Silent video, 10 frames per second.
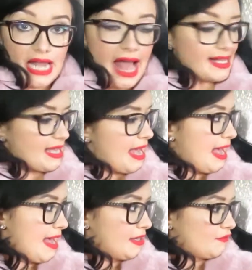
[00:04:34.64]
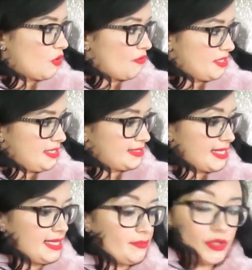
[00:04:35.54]
black and I've got these
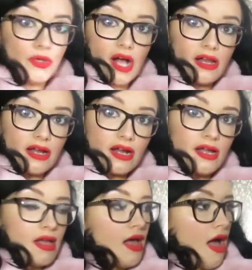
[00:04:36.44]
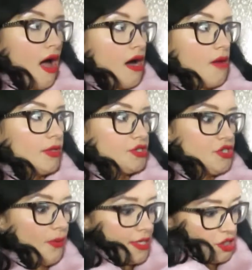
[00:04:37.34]
in the blue colour. I'm going
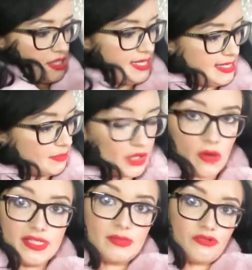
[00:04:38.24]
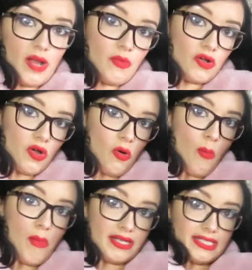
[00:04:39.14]
to Primark
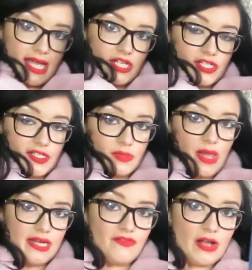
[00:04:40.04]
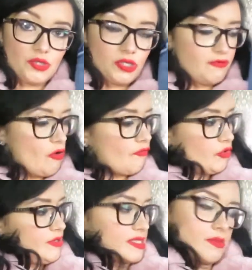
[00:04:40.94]
on Monday just to spend a voucher I've got for
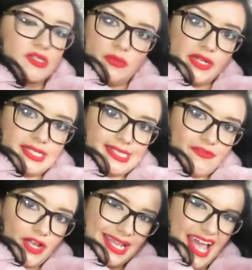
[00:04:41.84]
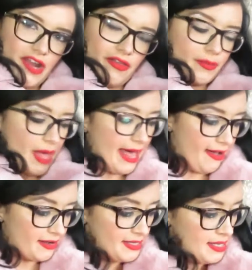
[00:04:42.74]
Christmas, so I'm going to see if I can get another
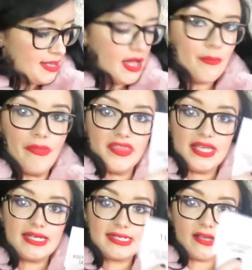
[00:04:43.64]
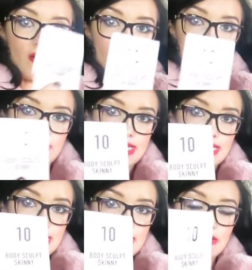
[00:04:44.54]
pair. But these are
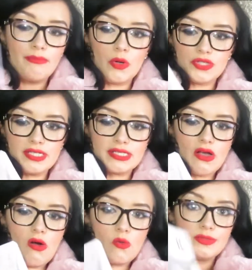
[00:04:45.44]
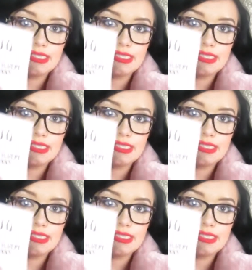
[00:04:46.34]
the Body Sculpt